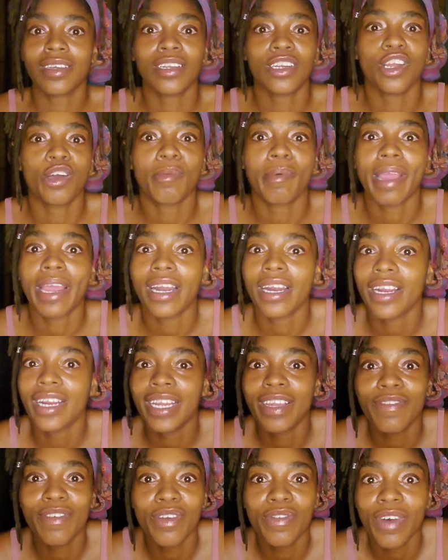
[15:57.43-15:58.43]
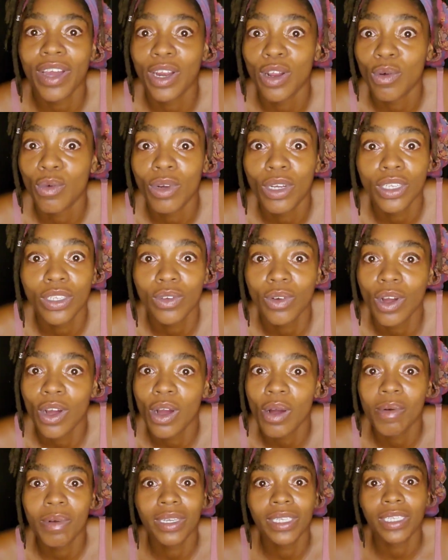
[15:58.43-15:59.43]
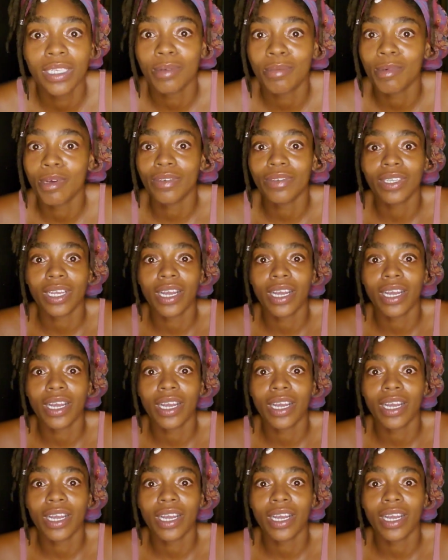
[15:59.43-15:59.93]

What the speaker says: No matter, even if I don't want to, I always see both